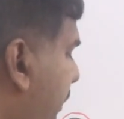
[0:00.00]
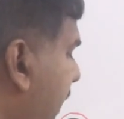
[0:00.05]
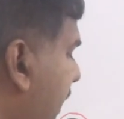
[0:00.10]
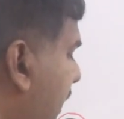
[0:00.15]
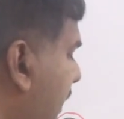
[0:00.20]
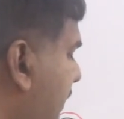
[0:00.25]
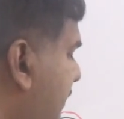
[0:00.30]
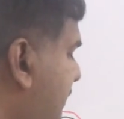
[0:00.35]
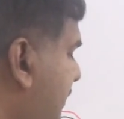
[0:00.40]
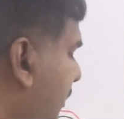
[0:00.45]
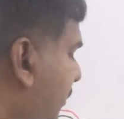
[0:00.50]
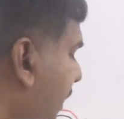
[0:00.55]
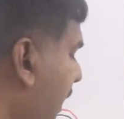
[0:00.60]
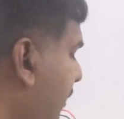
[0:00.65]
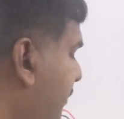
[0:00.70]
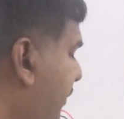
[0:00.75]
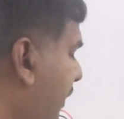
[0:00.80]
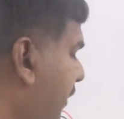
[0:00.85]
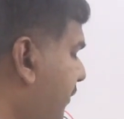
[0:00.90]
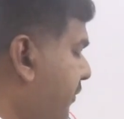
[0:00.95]
P is the
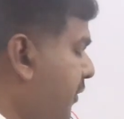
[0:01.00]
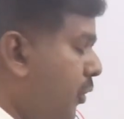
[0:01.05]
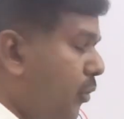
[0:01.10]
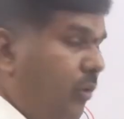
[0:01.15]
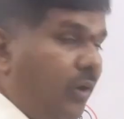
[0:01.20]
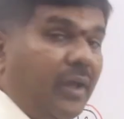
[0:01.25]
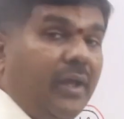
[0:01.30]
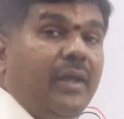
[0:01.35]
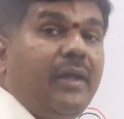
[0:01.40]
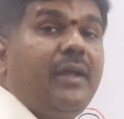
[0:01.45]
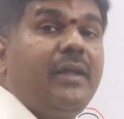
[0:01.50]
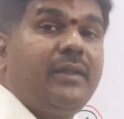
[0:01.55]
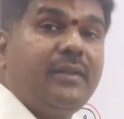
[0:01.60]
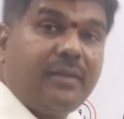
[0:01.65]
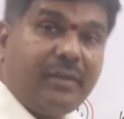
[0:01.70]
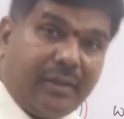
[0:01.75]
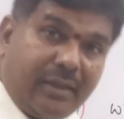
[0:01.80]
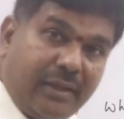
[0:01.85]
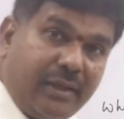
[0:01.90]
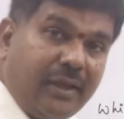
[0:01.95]
wife of Q.
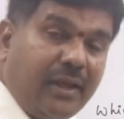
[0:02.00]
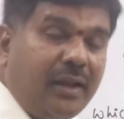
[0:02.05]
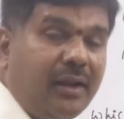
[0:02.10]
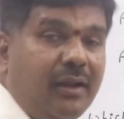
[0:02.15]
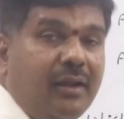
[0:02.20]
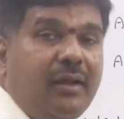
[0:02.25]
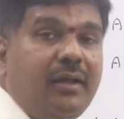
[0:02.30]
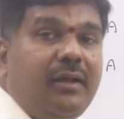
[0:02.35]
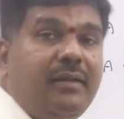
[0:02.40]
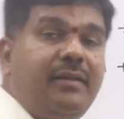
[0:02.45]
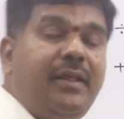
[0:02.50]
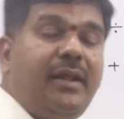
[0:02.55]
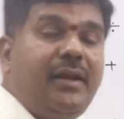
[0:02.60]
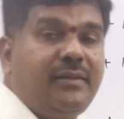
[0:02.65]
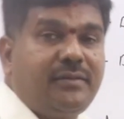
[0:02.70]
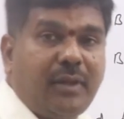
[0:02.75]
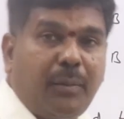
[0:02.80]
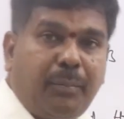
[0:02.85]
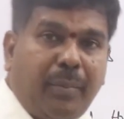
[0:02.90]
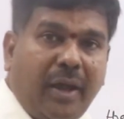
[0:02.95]
Here there
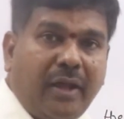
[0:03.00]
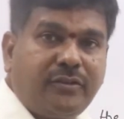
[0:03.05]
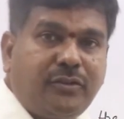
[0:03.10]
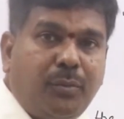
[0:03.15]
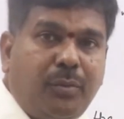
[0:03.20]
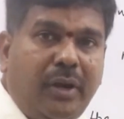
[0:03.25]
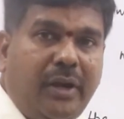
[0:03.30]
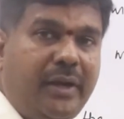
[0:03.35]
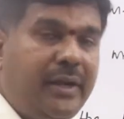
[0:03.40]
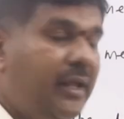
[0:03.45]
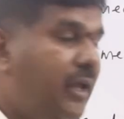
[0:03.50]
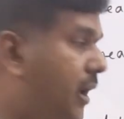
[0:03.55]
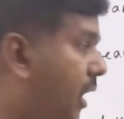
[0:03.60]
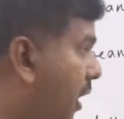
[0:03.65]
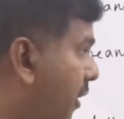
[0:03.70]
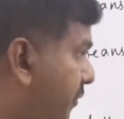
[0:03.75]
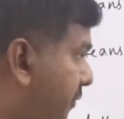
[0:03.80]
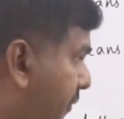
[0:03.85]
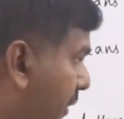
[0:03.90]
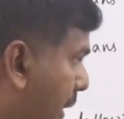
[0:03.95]
is a possibility
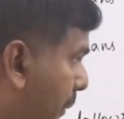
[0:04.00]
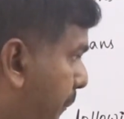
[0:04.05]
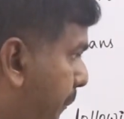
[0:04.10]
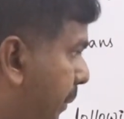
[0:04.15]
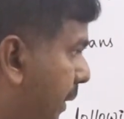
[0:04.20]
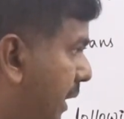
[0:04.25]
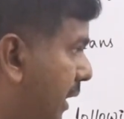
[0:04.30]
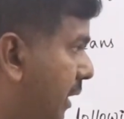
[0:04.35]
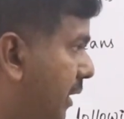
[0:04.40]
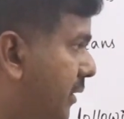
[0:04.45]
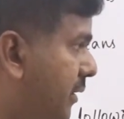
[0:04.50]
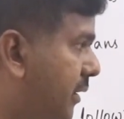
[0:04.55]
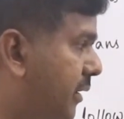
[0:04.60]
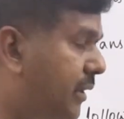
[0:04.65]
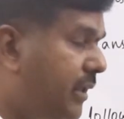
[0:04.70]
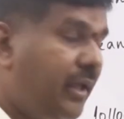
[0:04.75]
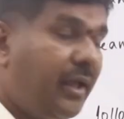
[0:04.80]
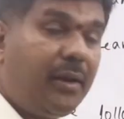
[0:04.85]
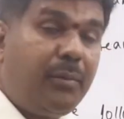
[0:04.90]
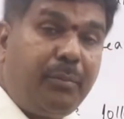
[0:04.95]
of P
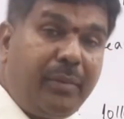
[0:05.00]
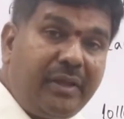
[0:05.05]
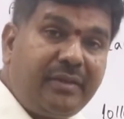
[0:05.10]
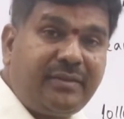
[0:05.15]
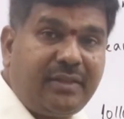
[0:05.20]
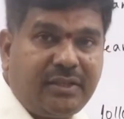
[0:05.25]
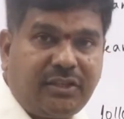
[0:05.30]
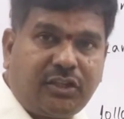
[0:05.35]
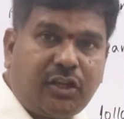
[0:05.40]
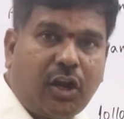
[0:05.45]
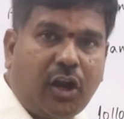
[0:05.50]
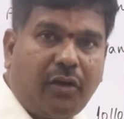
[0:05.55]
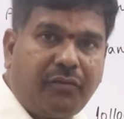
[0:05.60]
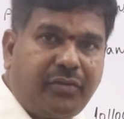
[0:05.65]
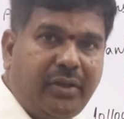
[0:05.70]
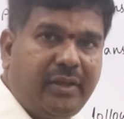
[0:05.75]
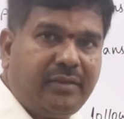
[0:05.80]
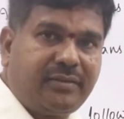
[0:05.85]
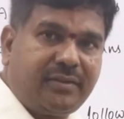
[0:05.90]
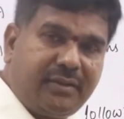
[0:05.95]
can be sister
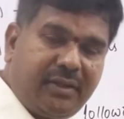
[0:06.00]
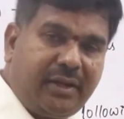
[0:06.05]
of S.